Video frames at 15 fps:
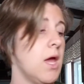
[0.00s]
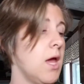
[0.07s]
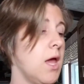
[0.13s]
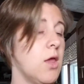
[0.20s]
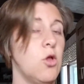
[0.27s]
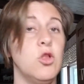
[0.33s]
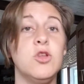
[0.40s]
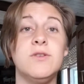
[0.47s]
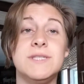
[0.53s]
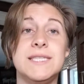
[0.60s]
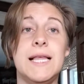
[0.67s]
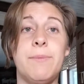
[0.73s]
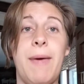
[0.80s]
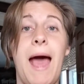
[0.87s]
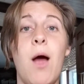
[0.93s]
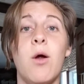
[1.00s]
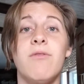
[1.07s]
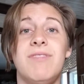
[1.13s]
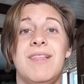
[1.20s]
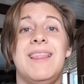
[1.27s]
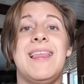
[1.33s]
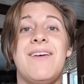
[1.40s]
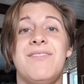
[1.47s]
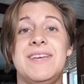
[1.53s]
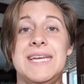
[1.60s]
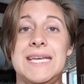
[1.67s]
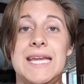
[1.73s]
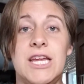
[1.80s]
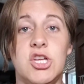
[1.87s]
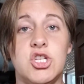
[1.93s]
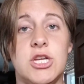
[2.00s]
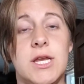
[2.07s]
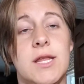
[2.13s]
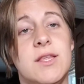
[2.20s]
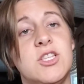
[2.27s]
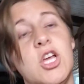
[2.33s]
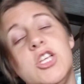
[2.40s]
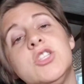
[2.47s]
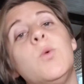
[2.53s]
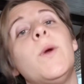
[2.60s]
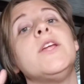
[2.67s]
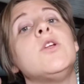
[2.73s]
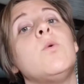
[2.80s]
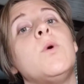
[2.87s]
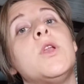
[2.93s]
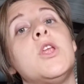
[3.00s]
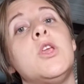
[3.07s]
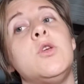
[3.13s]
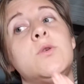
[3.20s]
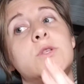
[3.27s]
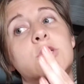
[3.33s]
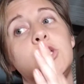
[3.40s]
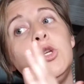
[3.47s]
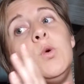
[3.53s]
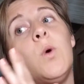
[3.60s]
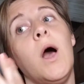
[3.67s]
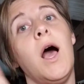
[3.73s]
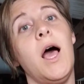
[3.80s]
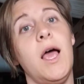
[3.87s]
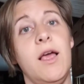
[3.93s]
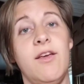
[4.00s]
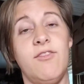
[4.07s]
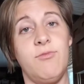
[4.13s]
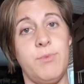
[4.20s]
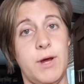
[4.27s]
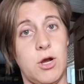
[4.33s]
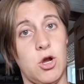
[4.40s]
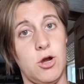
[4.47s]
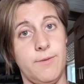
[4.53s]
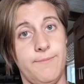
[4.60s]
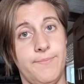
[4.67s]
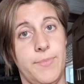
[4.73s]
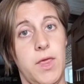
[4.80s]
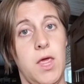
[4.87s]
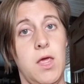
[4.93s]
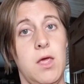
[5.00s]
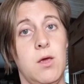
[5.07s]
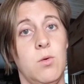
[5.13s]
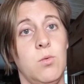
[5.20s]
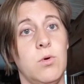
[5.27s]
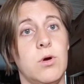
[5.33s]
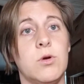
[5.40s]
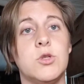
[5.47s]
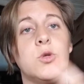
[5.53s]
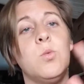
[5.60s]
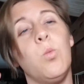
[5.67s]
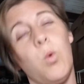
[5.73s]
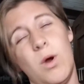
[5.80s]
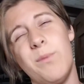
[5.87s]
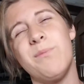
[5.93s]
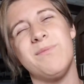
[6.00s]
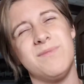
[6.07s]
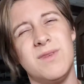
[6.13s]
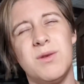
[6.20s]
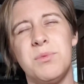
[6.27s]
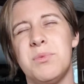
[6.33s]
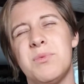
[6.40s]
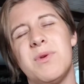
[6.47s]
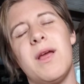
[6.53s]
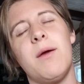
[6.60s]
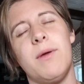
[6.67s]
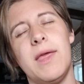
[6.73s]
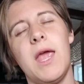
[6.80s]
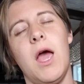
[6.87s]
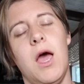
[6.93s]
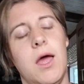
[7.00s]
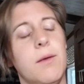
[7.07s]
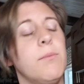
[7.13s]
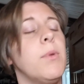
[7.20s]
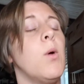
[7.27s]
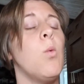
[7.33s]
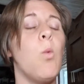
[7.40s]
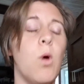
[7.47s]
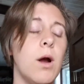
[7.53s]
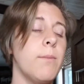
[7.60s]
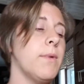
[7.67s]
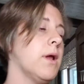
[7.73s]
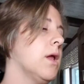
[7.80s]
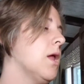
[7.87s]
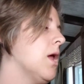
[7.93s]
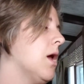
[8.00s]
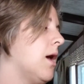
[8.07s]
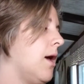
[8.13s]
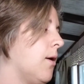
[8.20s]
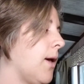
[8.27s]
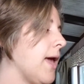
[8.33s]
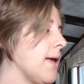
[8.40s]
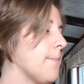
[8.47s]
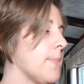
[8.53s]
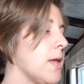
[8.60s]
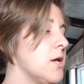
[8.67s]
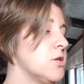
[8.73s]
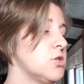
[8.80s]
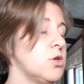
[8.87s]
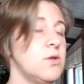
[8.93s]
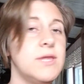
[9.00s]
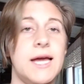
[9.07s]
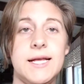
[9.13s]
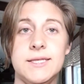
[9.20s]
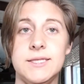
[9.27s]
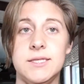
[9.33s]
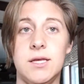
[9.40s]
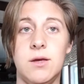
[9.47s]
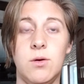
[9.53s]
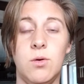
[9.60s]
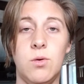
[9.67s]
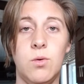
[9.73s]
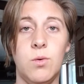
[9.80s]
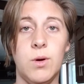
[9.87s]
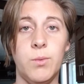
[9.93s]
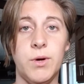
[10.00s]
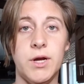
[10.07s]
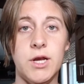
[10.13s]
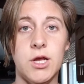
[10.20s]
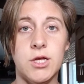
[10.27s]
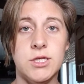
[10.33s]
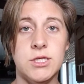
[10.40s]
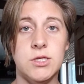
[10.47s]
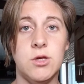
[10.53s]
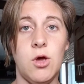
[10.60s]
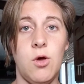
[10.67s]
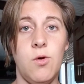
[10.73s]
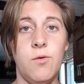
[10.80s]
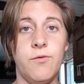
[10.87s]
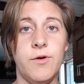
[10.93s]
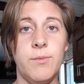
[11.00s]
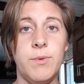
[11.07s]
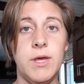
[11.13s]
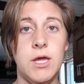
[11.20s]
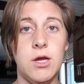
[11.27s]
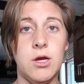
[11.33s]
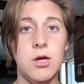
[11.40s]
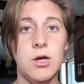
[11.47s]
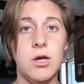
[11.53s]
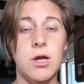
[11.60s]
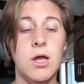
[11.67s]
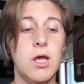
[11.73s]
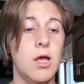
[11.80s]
You'll lose the power of the leavening agent. That's also why you don't want to use too hot of butter or too warm. Not really hot, but warm. Okay, so that's where we're going to go from here.